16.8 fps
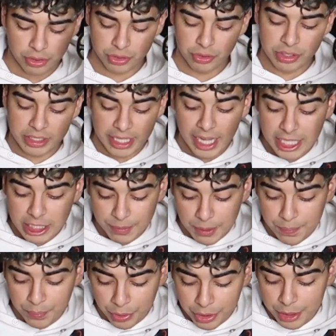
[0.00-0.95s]
So today's
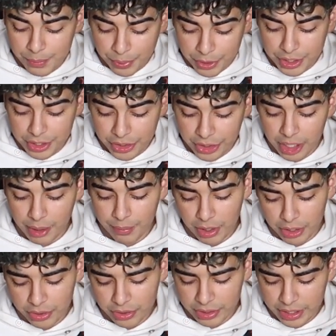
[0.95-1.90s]
been pretty pretty good. I'm
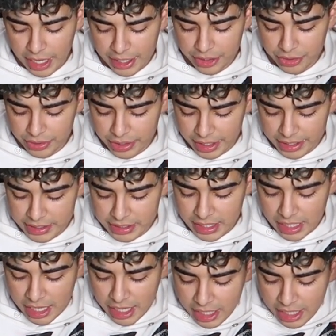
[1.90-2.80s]
not gonna lie to you guys.